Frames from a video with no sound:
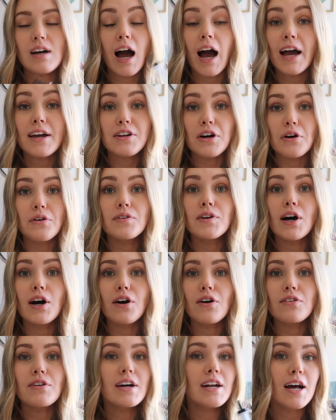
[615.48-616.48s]
I don't
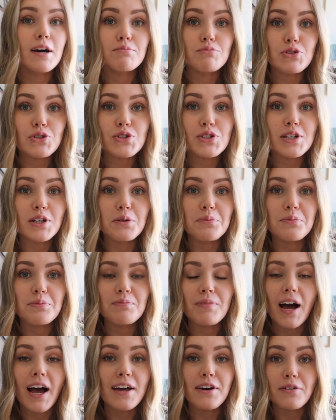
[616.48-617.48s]
know. And I'm just gonna,
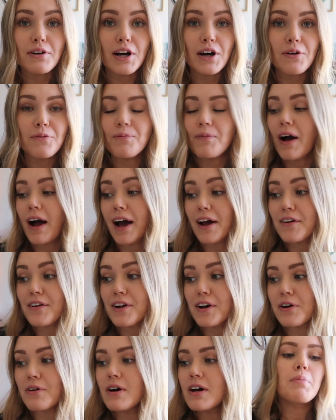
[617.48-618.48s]
I don't
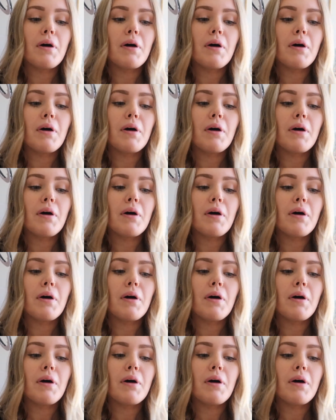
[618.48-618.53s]
know.